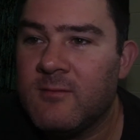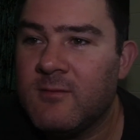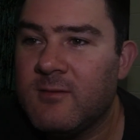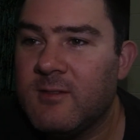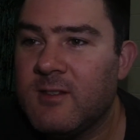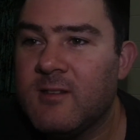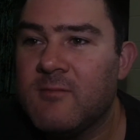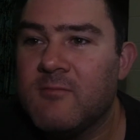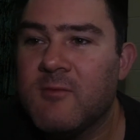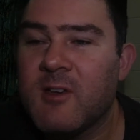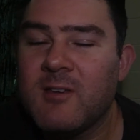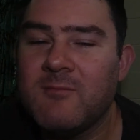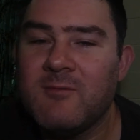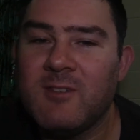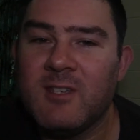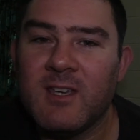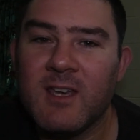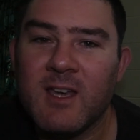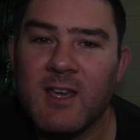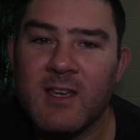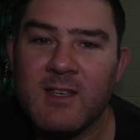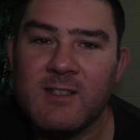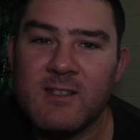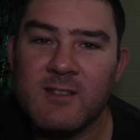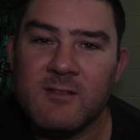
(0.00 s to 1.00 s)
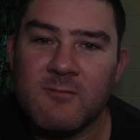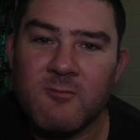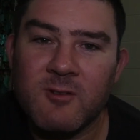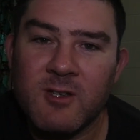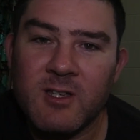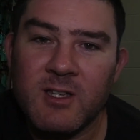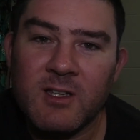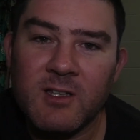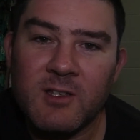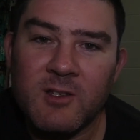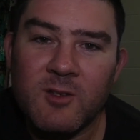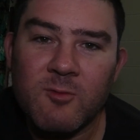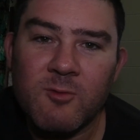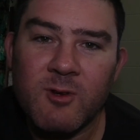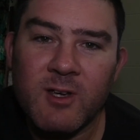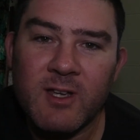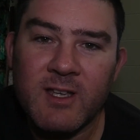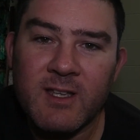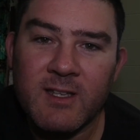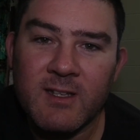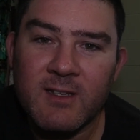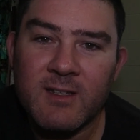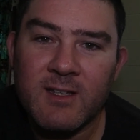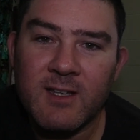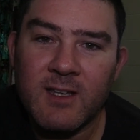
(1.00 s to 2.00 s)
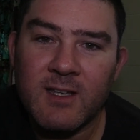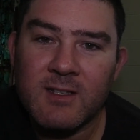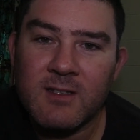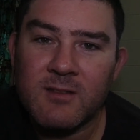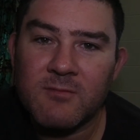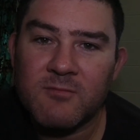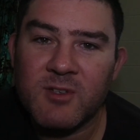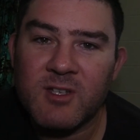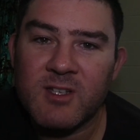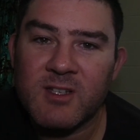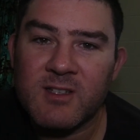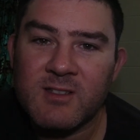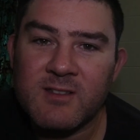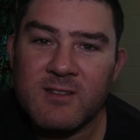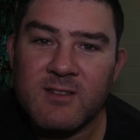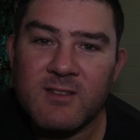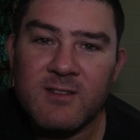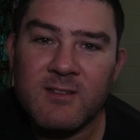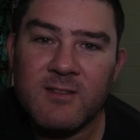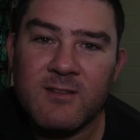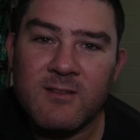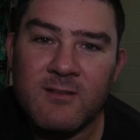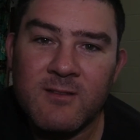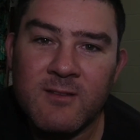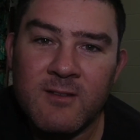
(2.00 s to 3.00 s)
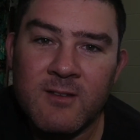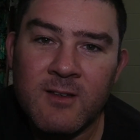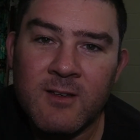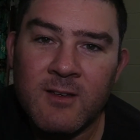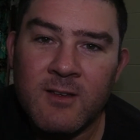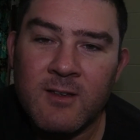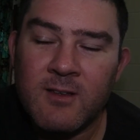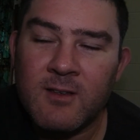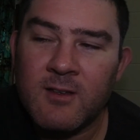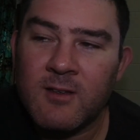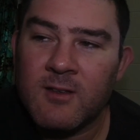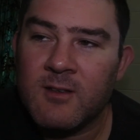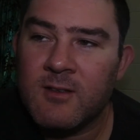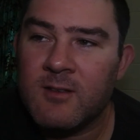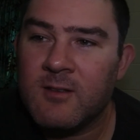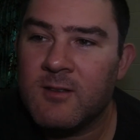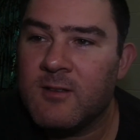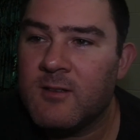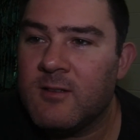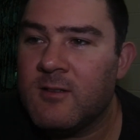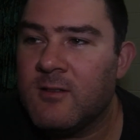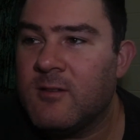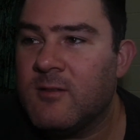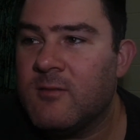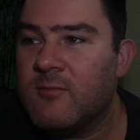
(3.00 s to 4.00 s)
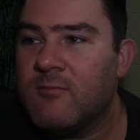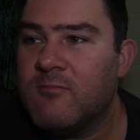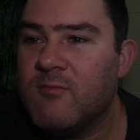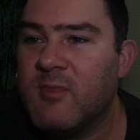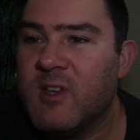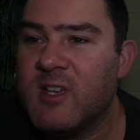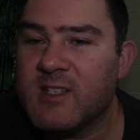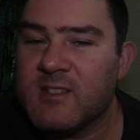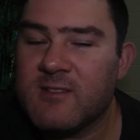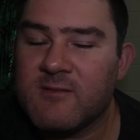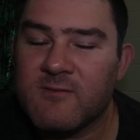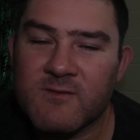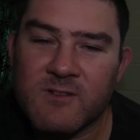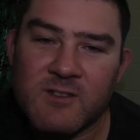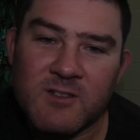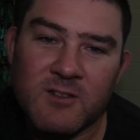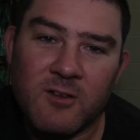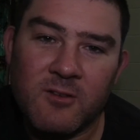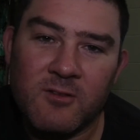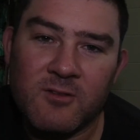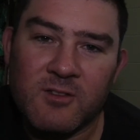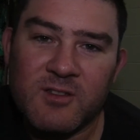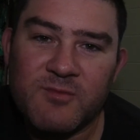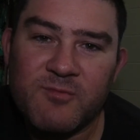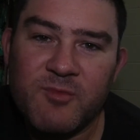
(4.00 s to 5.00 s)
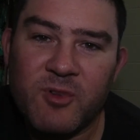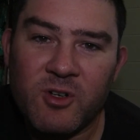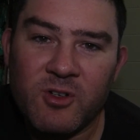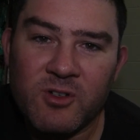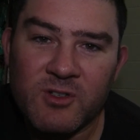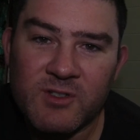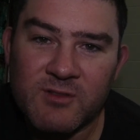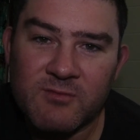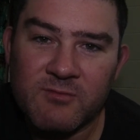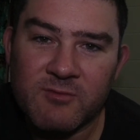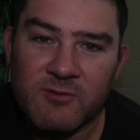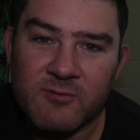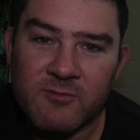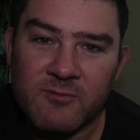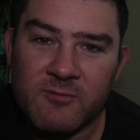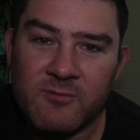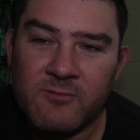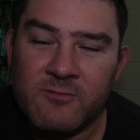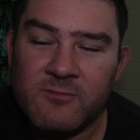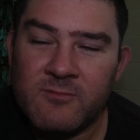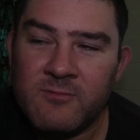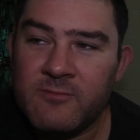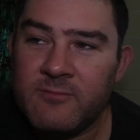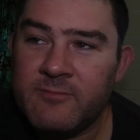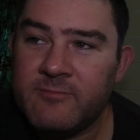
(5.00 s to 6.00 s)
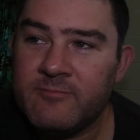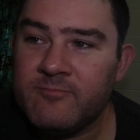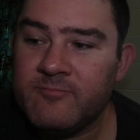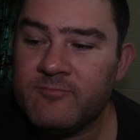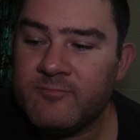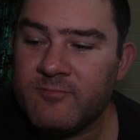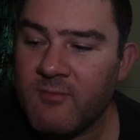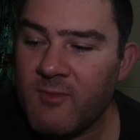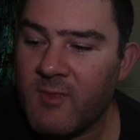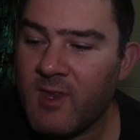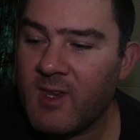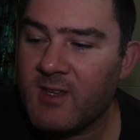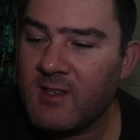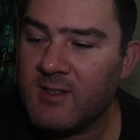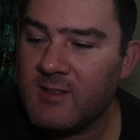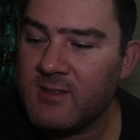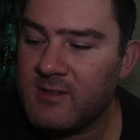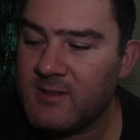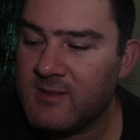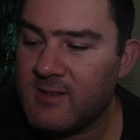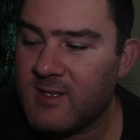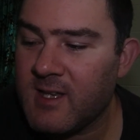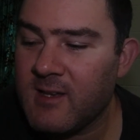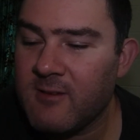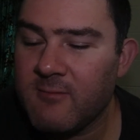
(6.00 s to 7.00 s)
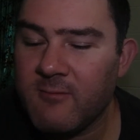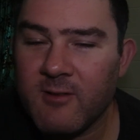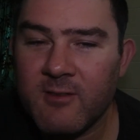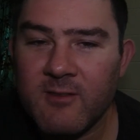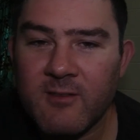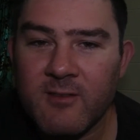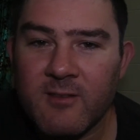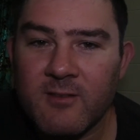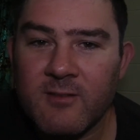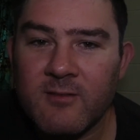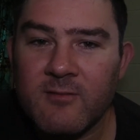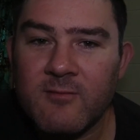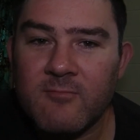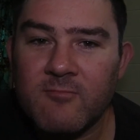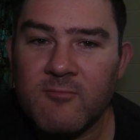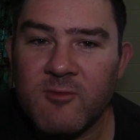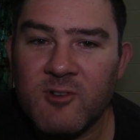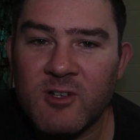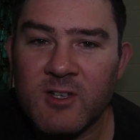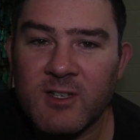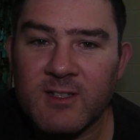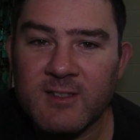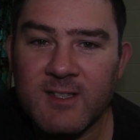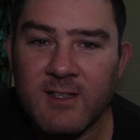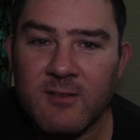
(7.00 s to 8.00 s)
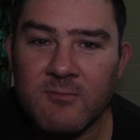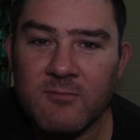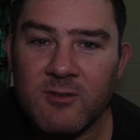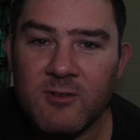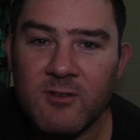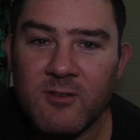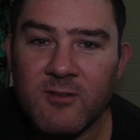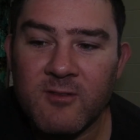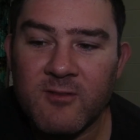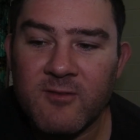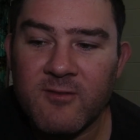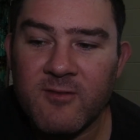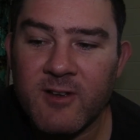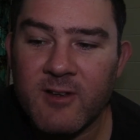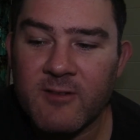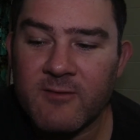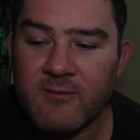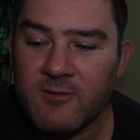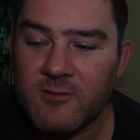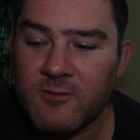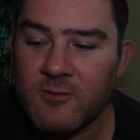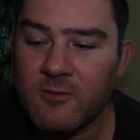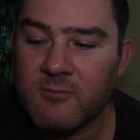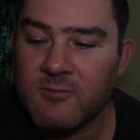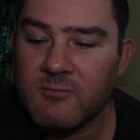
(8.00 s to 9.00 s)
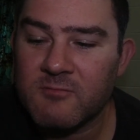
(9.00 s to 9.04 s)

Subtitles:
there may be cases where you can tweak it to get the best results possible. Say with my example of the 300 Norma